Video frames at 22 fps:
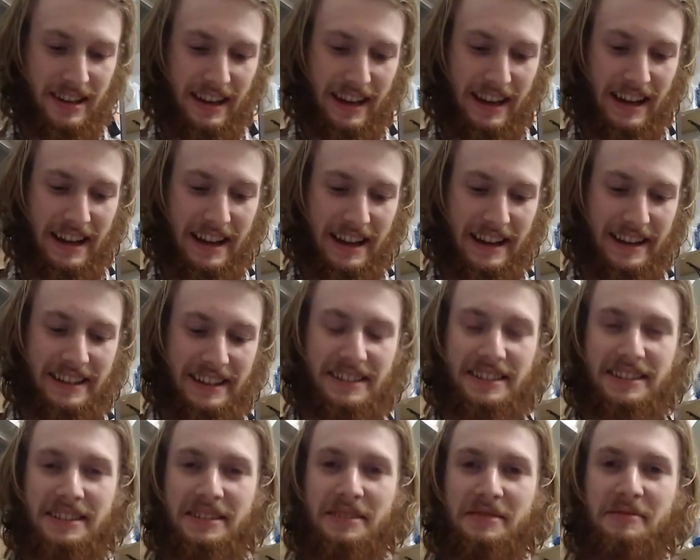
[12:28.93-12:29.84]

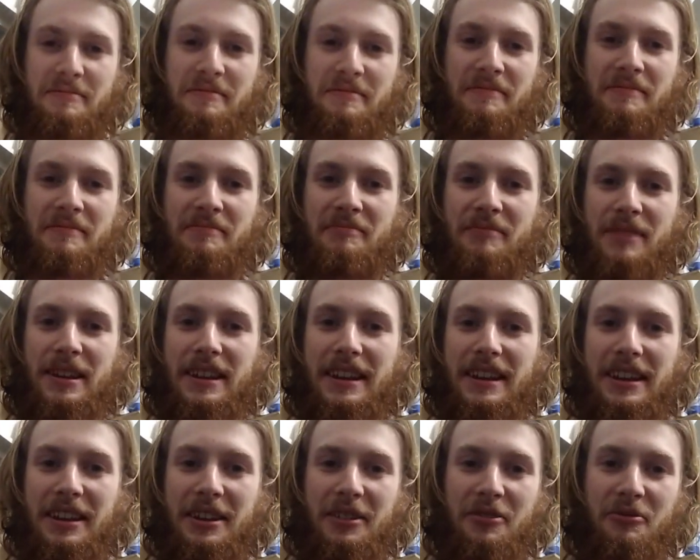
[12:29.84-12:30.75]
and
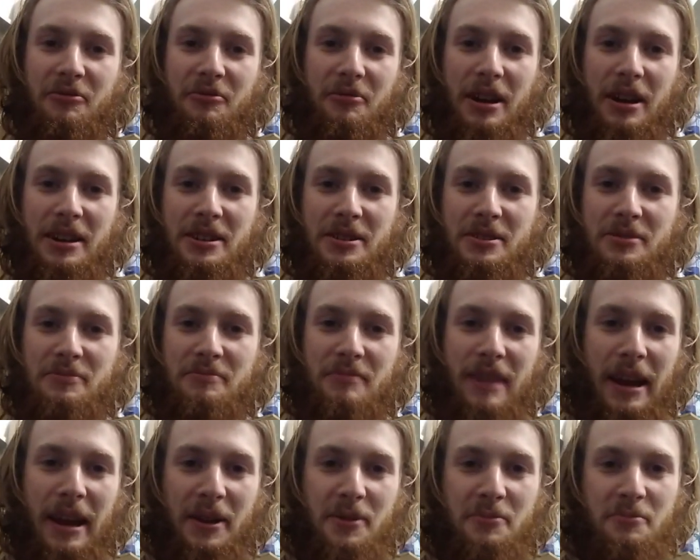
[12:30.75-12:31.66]
making random
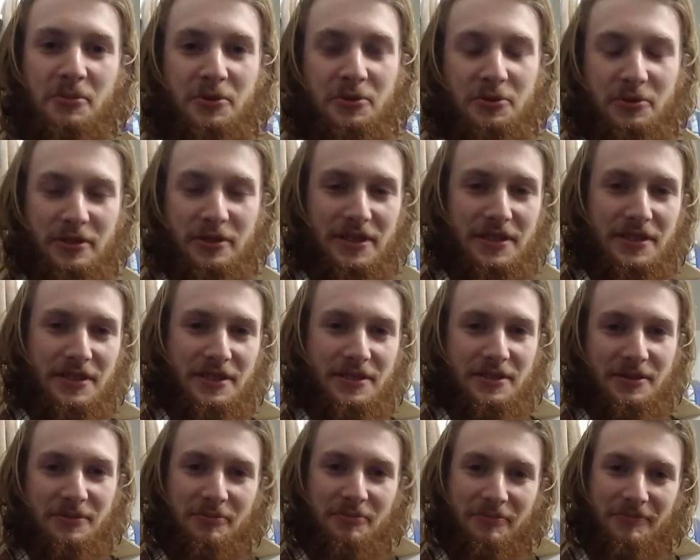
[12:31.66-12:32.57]
animal
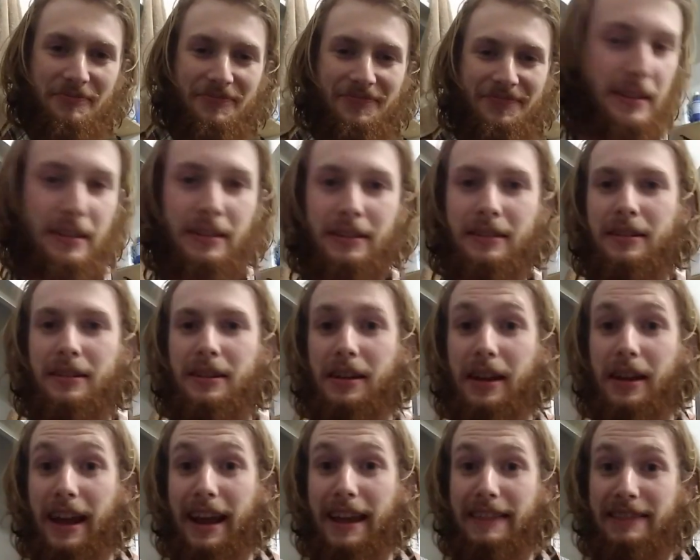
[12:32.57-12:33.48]
noises.
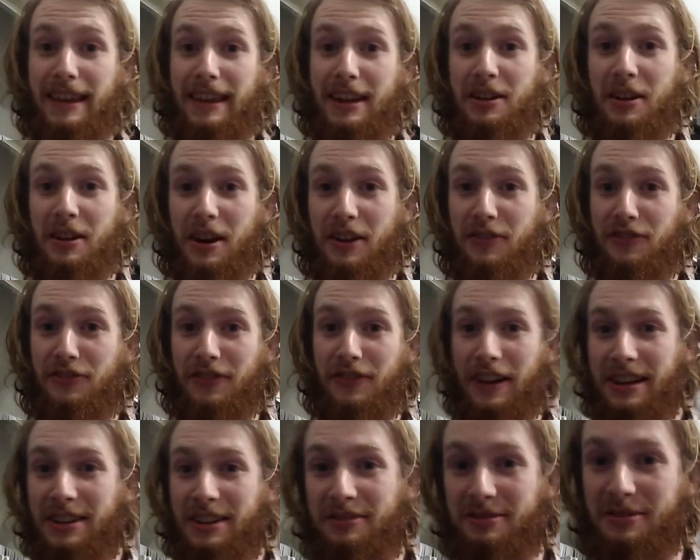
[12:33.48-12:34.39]
And then a
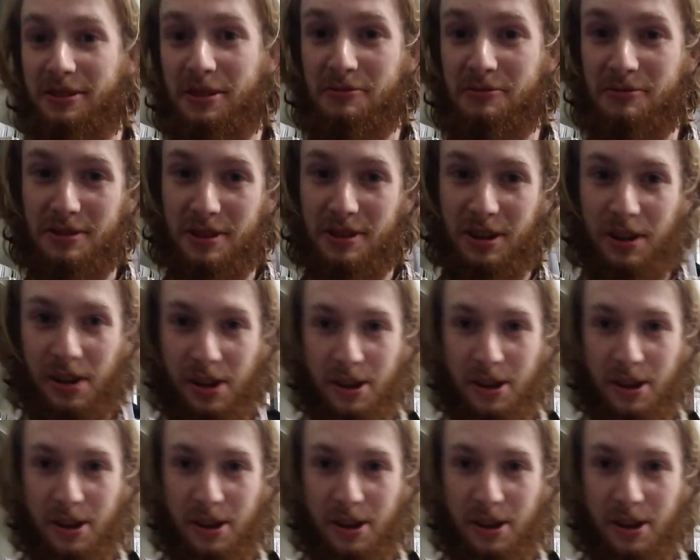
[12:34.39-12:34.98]
final note.